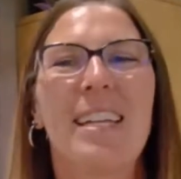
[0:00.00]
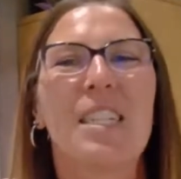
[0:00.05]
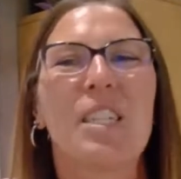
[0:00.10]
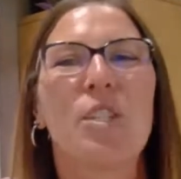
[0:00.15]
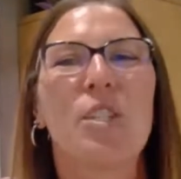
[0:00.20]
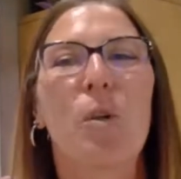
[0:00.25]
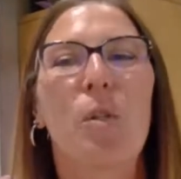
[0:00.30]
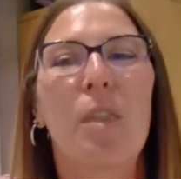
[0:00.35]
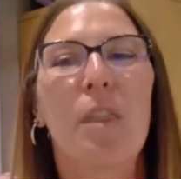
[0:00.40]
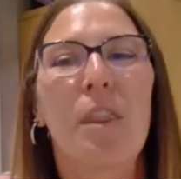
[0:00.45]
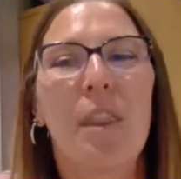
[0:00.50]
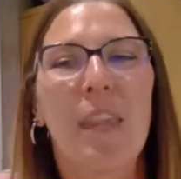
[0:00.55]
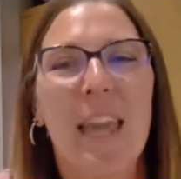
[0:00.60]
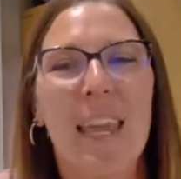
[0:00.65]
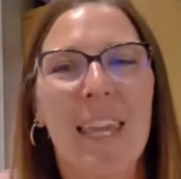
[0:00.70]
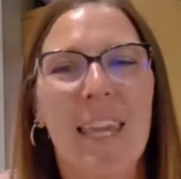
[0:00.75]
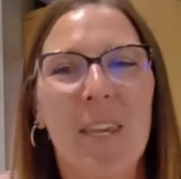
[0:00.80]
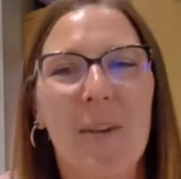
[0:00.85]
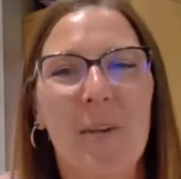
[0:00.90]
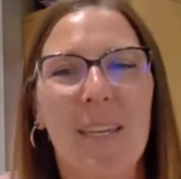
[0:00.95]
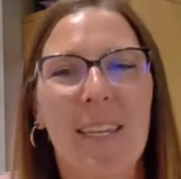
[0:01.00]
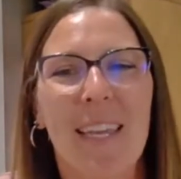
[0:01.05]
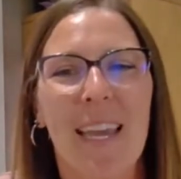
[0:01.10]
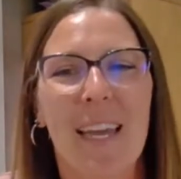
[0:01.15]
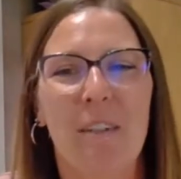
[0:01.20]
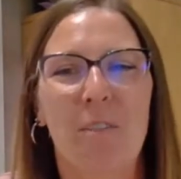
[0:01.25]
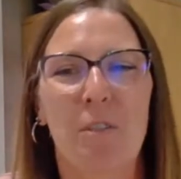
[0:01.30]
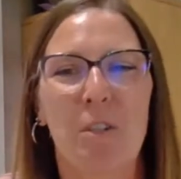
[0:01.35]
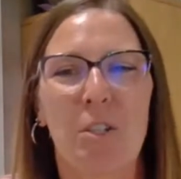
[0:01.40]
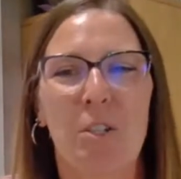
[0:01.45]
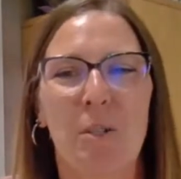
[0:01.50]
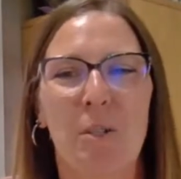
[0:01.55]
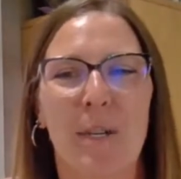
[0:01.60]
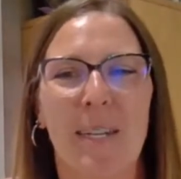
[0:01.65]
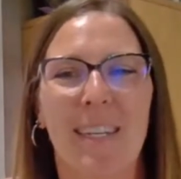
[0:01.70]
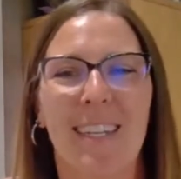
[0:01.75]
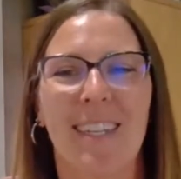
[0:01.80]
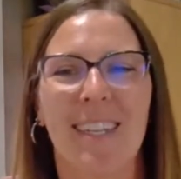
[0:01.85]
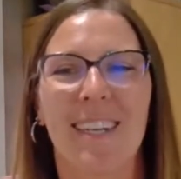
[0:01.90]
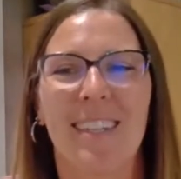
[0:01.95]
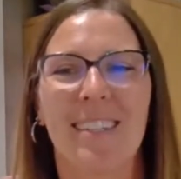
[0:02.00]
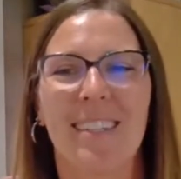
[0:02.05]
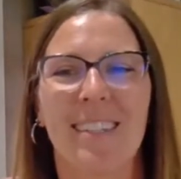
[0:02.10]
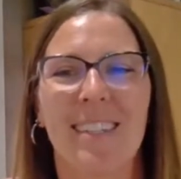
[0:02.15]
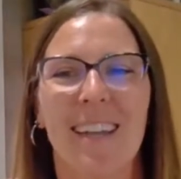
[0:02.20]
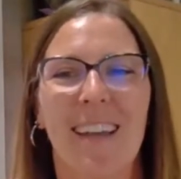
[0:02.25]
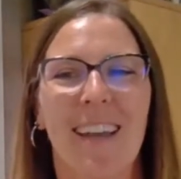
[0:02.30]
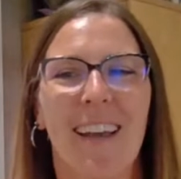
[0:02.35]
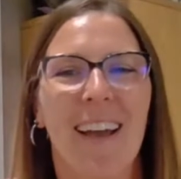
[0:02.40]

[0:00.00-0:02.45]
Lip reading: So thank you again for joining us,